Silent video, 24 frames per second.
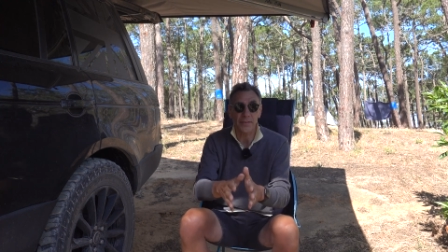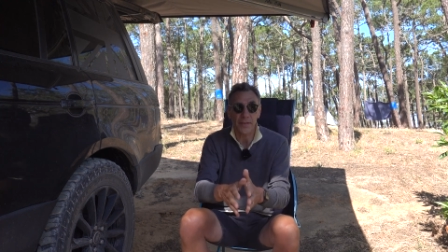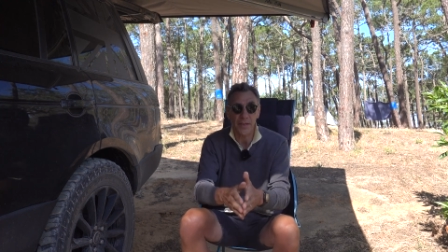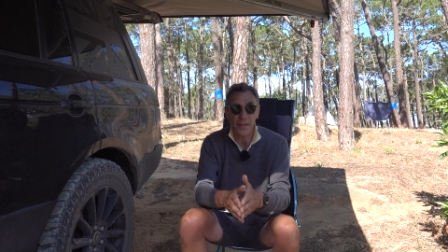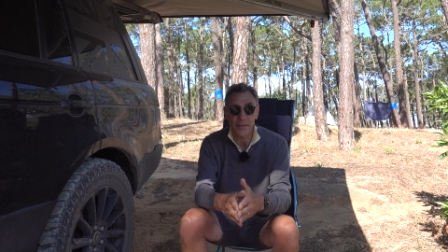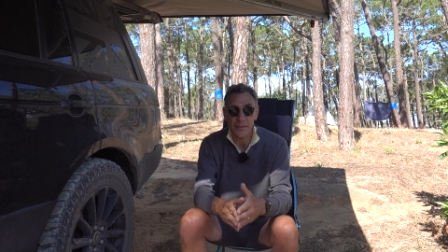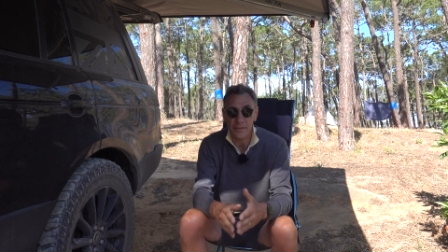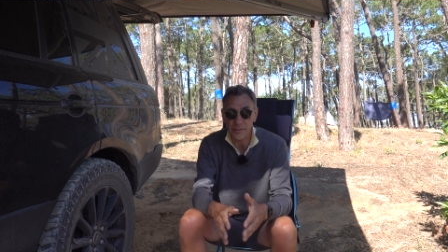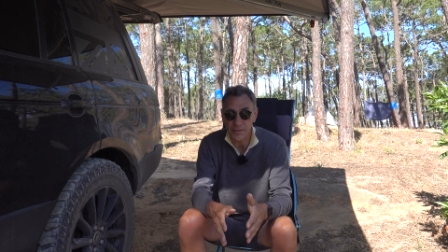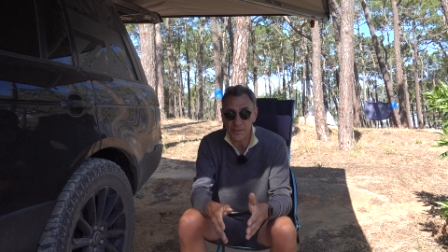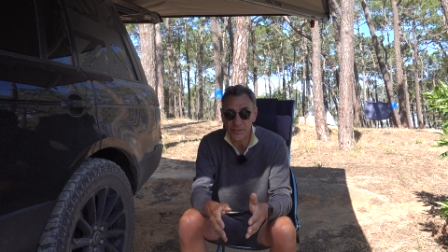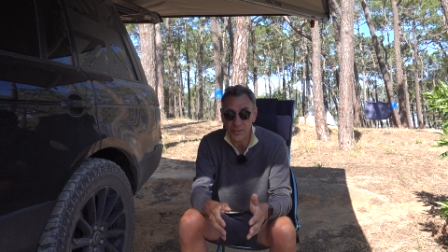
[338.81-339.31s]

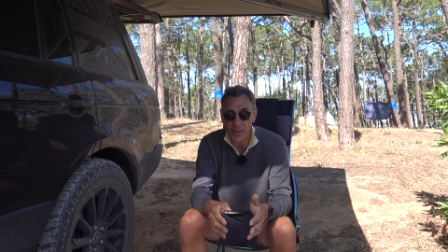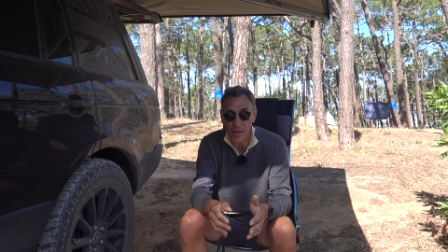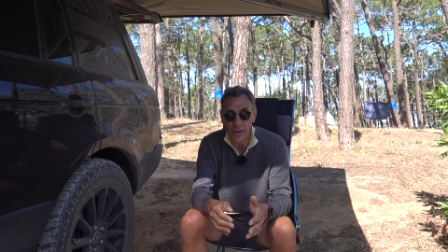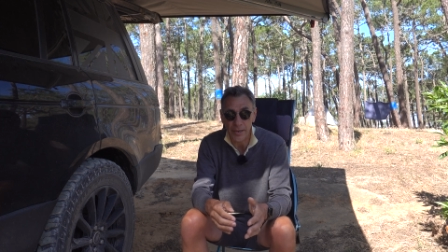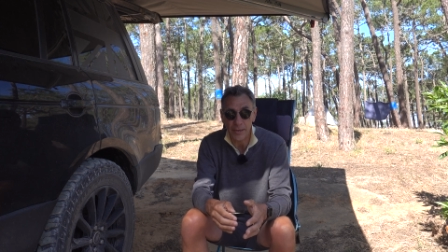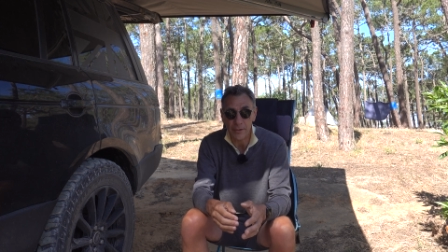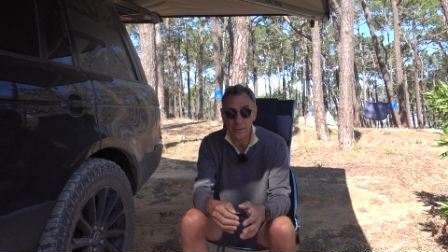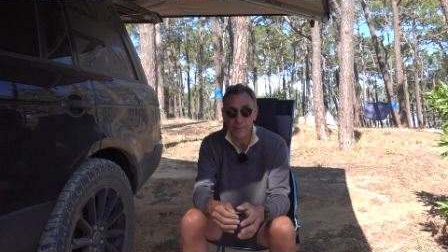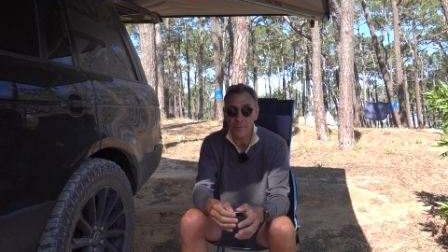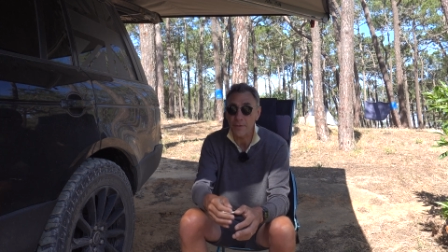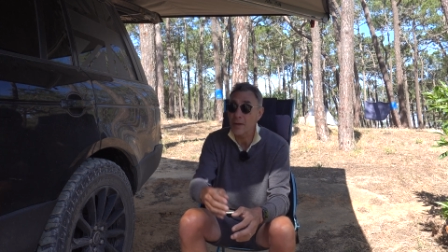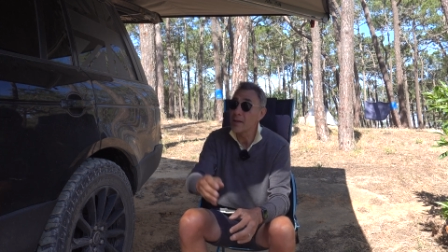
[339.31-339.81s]

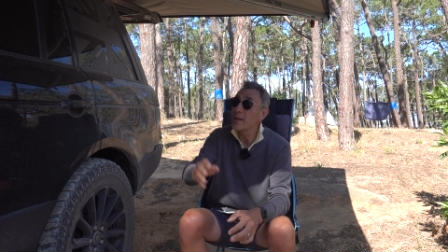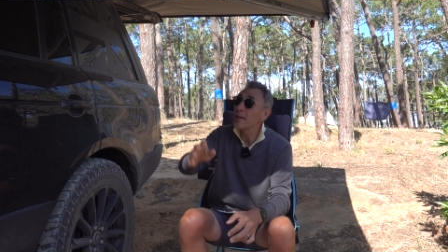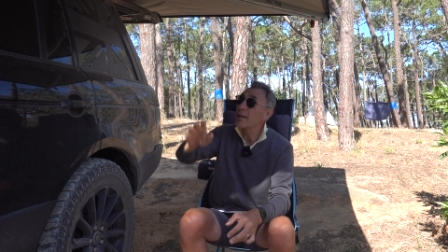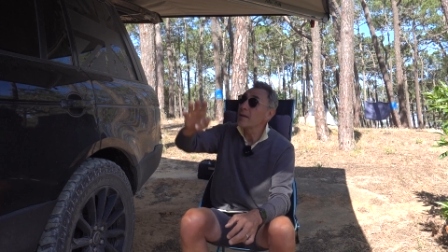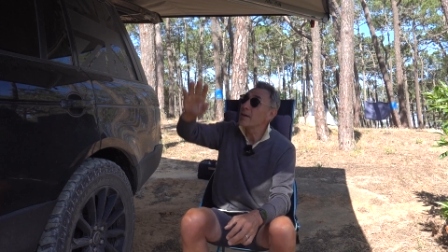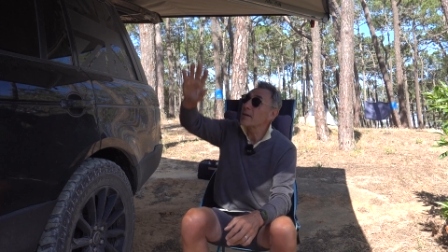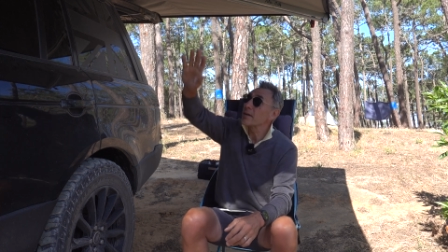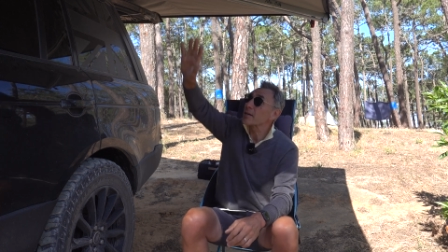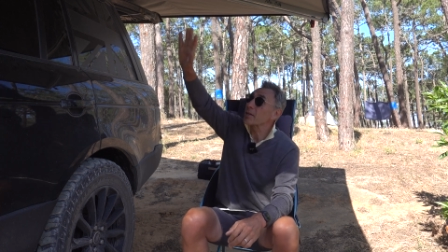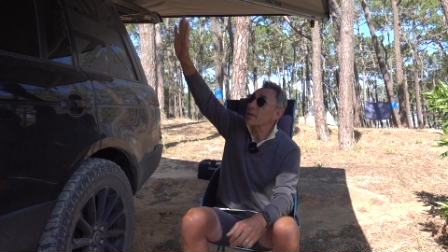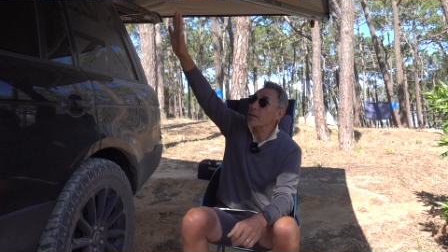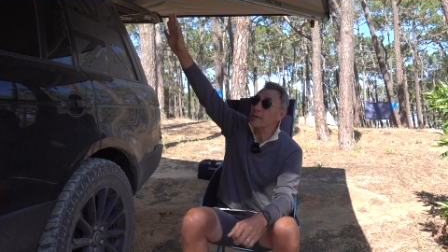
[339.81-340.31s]
inside of
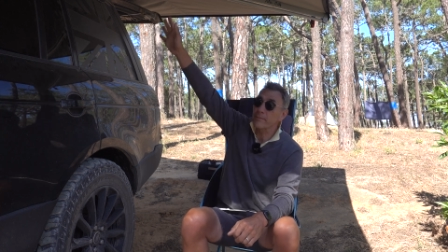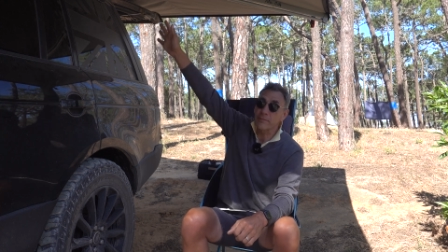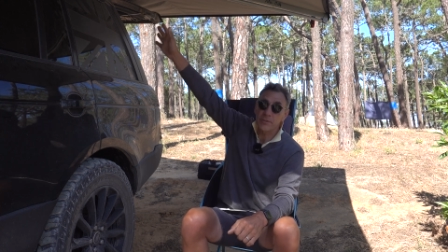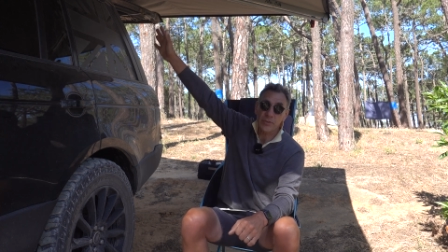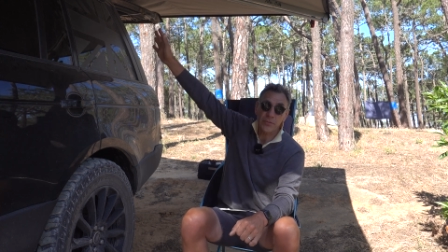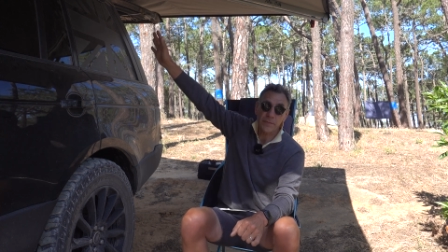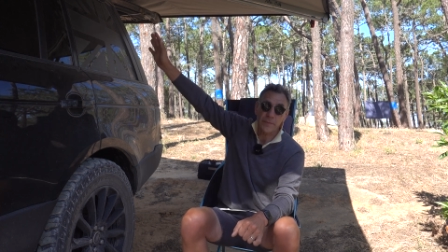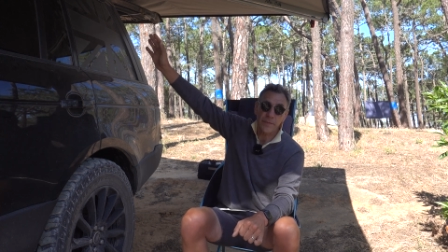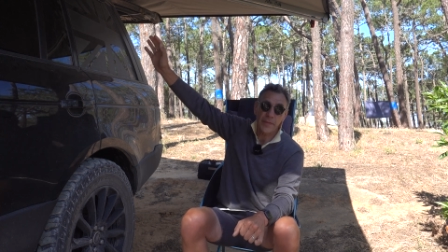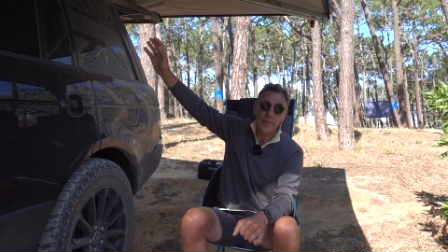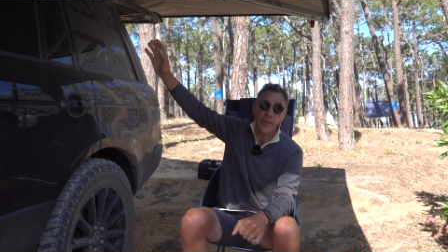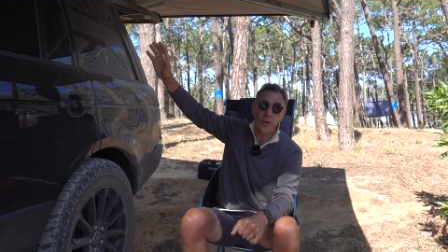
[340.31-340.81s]
covers
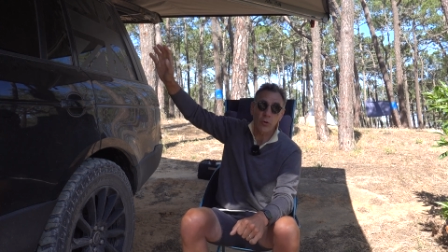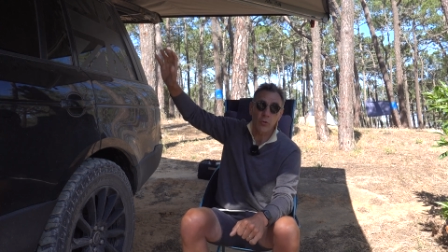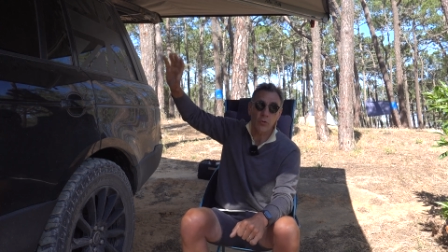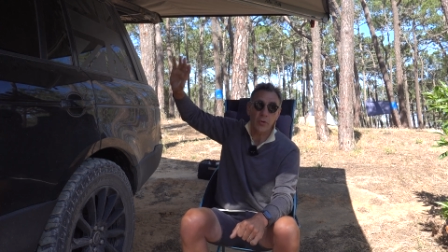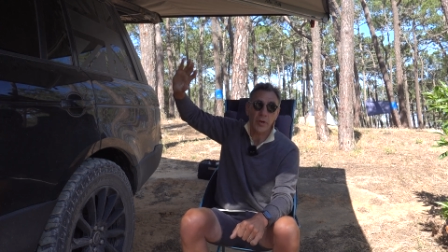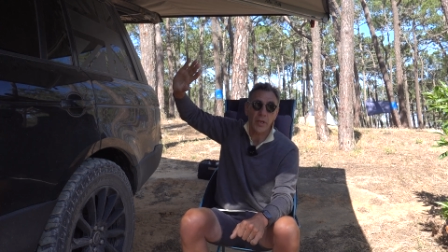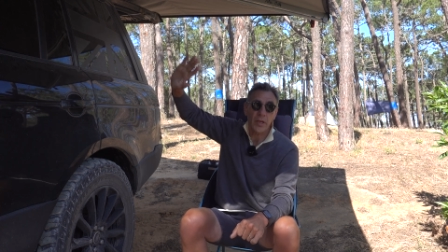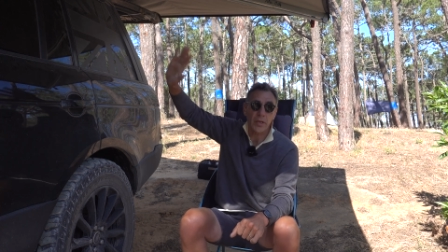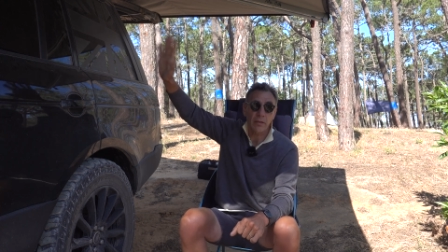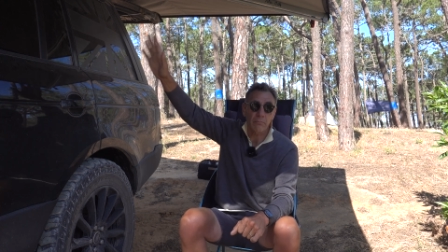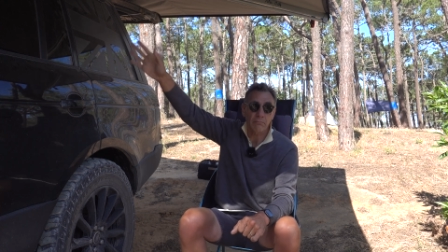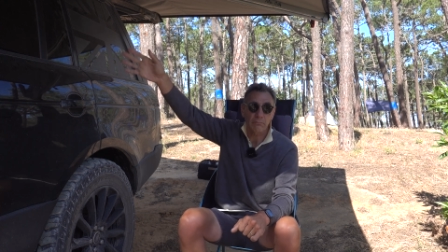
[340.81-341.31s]
for the
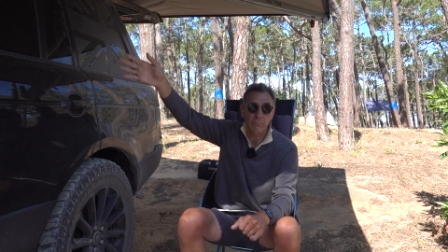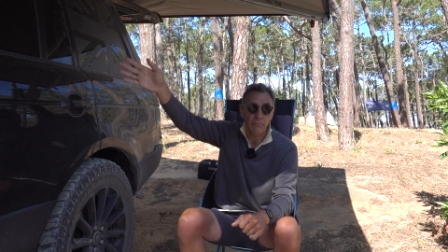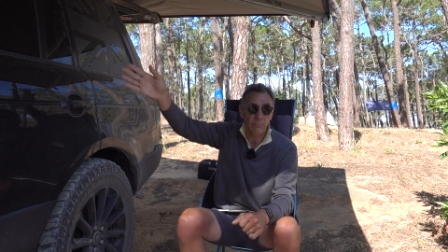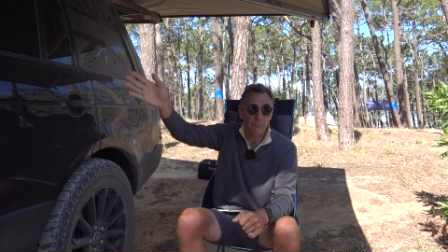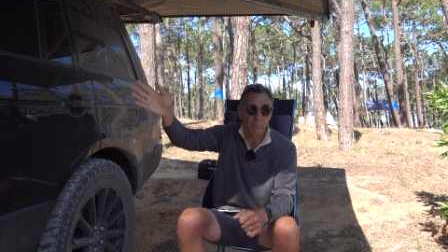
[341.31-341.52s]
awning,